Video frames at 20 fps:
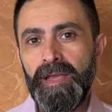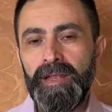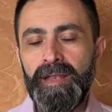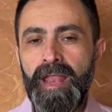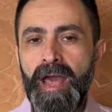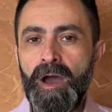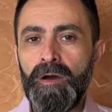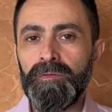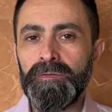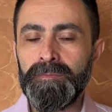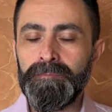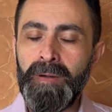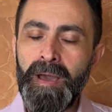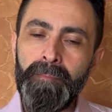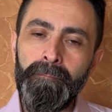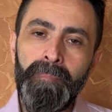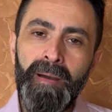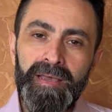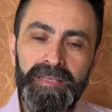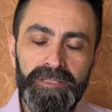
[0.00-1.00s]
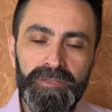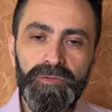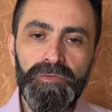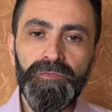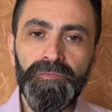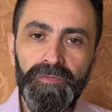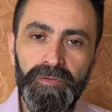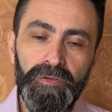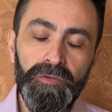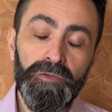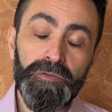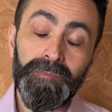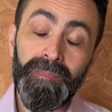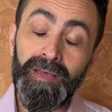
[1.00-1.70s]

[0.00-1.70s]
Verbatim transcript: Now, my past two videos,